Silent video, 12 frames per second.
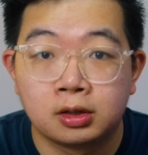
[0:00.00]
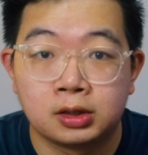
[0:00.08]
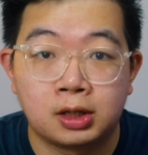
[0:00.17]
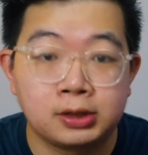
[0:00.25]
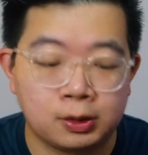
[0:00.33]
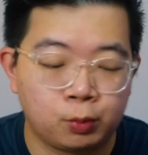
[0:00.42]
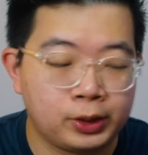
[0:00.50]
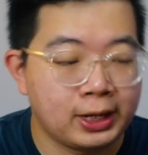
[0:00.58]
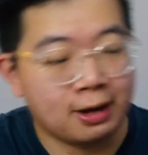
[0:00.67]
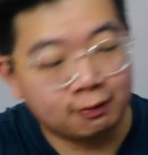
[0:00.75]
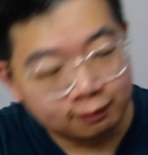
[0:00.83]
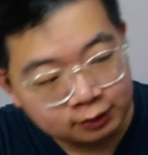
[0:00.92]
now that we
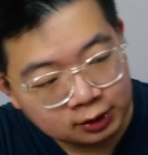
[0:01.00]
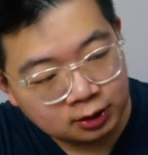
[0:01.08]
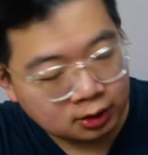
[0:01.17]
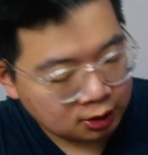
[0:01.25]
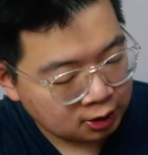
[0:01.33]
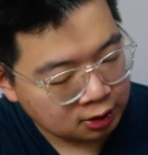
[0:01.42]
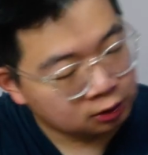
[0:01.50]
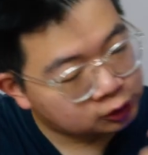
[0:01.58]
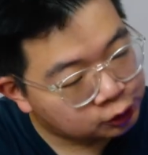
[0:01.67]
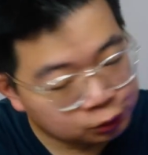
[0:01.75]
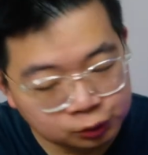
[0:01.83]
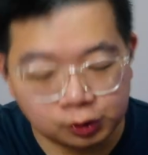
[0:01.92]
have the
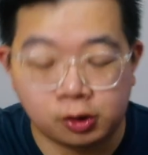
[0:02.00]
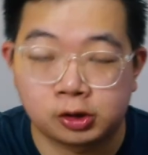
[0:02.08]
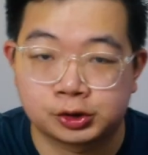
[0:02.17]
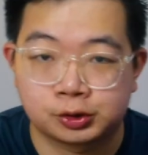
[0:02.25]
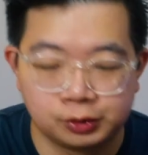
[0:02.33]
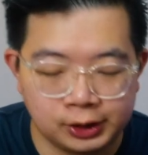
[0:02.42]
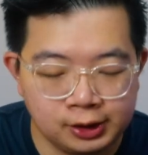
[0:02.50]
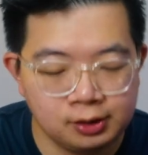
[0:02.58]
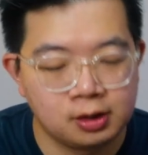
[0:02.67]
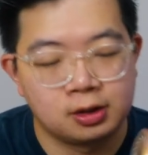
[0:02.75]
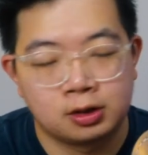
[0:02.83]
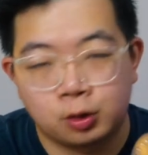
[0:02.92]
screws all screwed in,
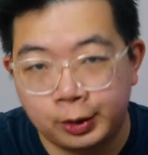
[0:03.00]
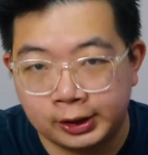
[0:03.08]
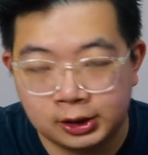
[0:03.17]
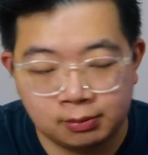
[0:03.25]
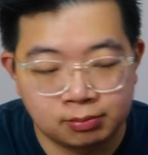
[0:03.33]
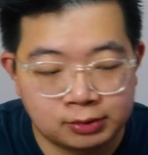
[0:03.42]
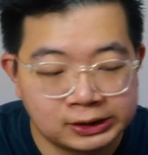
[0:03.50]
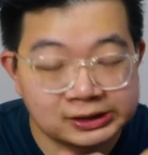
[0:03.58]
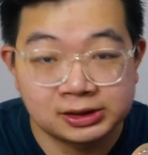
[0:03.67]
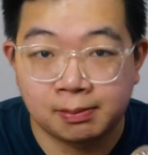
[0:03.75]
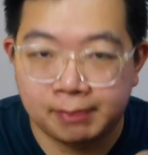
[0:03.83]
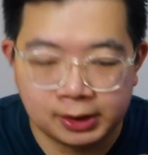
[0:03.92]
quick tip, this
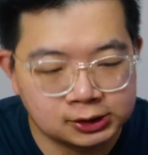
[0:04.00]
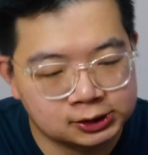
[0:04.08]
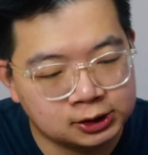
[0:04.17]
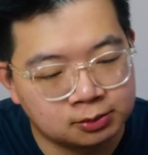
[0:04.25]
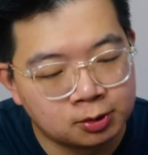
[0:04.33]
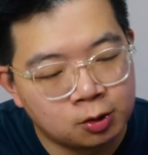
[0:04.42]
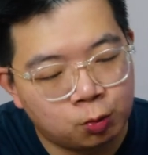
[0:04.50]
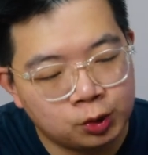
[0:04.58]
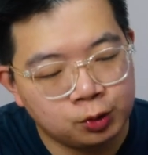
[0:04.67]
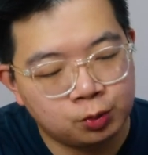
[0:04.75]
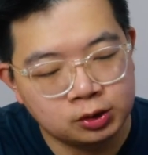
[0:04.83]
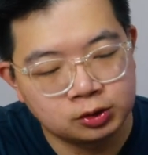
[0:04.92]
is the biggest tip. What
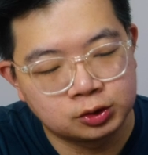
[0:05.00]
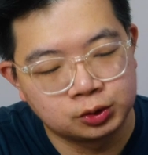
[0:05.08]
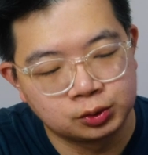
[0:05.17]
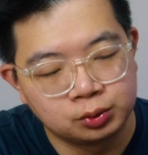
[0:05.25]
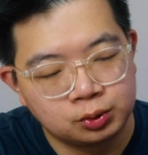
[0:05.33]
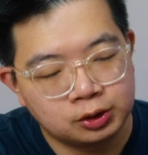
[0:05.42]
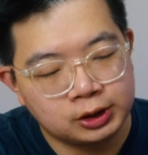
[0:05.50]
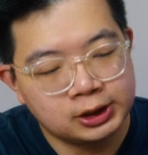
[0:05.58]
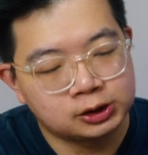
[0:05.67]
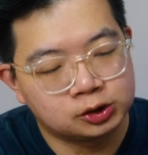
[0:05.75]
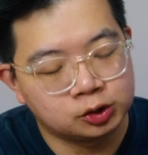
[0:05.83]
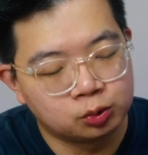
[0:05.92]
you want to do
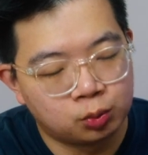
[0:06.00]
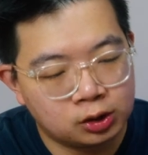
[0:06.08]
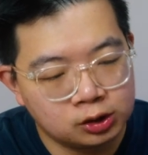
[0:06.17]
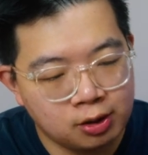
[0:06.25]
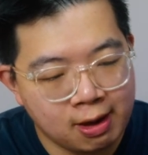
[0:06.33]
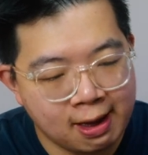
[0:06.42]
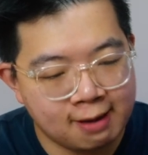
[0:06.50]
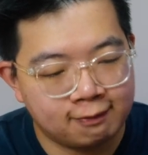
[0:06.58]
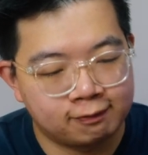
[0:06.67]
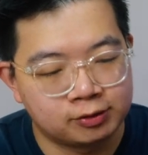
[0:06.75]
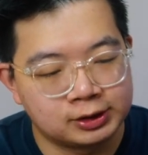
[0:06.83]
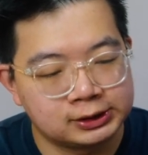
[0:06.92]
is you want to
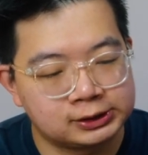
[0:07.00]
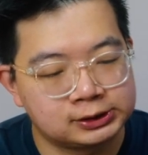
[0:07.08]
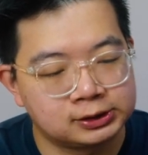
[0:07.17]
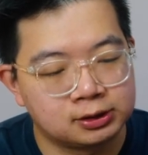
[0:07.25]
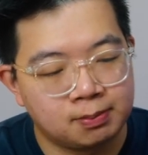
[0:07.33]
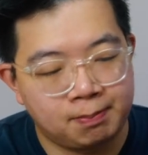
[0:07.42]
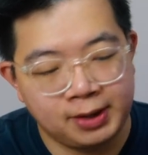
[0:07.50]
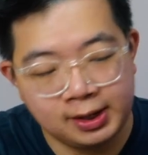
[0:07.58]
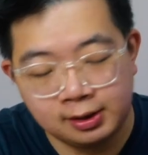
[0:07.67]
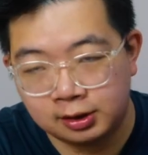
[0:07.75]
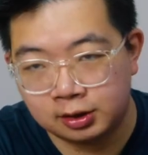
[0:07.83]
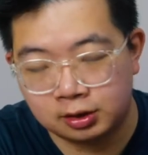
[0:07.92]
have this
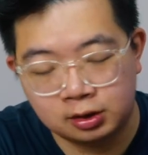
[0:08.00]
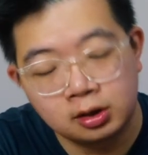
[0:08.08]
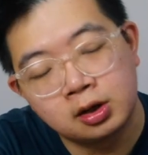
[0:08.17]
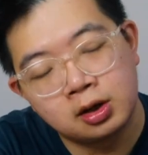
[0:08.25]
pin here